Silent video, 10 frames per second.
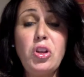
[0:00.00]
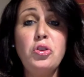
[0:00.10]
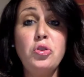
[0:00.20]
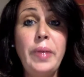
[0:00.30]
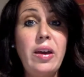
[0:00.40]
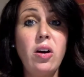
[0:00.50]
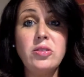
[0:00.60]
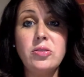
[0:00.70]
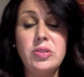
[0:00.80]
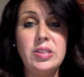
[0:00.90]
You may
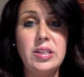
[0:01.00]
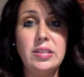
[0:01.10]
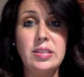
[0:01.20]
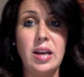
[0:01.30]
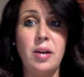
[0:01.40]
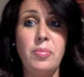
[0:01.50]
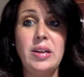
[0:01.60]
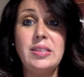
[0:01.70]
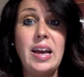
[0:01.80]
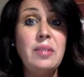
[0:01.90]
also see some
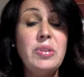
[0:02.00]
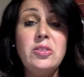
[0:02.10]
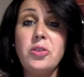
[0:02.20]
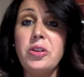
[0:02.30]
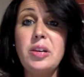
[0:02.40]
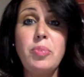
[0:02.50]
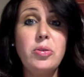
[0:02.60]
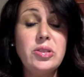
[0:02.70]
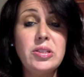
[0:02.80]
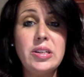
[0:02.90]
assignments already
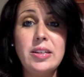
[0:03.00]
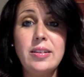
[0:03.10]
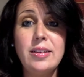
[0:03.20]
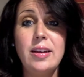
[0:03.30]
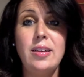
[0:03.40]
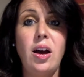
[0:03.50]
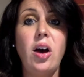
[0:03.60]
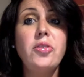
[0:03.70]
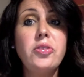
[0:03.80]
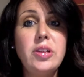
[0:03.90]
posted
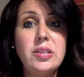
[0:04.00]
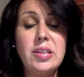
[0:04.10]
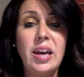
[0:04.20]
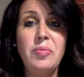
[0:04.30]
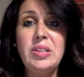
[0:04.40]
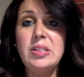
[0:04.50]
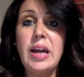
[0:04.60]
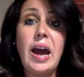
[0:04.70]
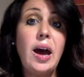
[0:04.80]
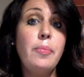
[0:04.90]
under the assignments
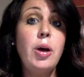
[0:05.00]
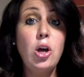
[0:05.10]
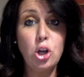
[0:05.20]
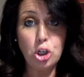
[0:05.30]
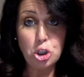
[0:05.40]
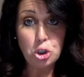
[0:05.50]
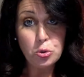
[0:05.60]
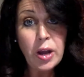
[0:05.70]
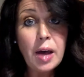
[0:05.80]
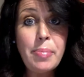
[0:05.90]
tab. Do
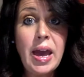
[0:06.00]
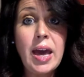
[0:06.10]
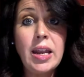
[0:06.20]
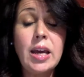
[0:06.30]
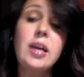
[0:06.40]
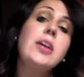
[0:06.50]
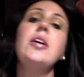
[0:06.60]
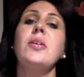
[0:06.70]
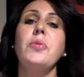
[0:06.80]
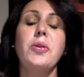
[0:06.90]
not panic.
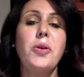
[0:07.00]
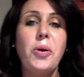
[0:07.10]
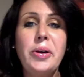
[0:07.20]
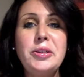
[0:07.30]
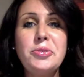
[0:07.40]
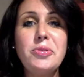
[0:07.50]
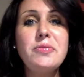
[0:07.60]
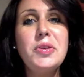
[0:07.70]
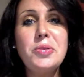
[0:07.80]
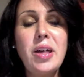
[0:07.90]
We are going to
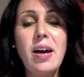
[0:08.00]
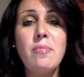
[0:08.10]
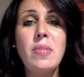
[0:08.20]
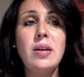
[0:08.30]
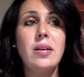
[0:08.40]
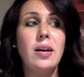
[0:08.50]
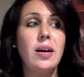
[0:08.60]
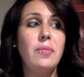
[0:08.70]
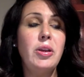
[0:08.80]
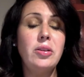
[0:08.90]
review them,
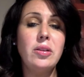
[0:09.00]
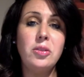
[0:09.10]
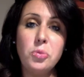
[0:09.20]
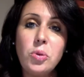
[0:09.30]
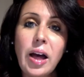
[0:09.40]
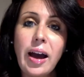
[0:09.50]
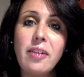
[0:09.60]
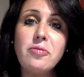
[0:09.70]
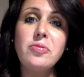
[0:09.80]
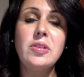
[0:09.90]
and you will
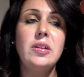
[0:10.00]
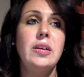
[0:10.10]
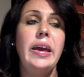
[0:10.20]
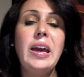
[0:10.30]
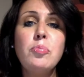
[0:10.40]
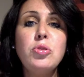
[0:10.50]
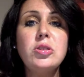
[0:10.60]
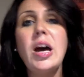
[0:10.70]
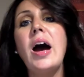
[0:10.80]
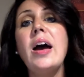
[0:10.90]
have ample
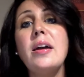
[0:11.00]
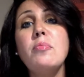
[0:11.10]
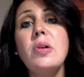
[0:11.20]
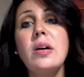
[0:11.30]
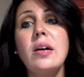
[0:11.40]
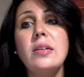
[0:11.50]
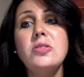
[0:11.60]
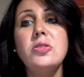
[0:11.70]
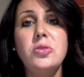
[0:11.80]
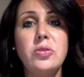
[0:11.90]
time
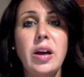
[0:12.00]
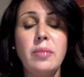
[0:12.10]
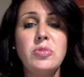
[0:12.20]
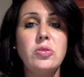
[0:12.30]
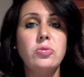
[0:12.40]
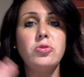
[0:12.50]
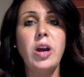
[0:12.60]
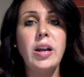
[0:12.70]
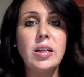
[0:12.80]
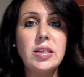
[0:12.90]
to do them. So try
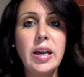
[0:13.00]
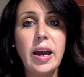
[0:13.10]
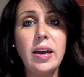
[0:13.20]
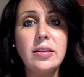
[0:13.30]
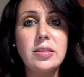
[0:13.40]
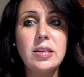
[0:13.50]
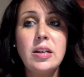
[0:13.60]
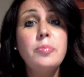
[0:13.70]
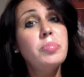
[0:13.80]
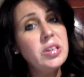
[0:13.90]
not to
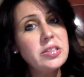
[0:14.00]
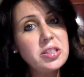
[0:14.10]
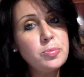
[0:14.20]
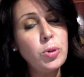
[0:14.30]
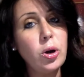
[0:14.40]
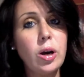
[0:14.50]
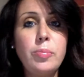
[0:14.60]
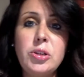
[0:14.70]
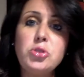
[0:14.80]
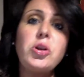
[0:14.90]
please explore,
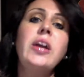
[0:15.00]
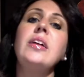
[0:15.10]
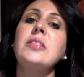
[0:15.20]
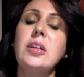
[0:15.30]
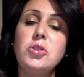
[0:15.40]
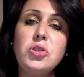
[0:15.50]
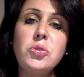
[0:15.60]
but try not to get too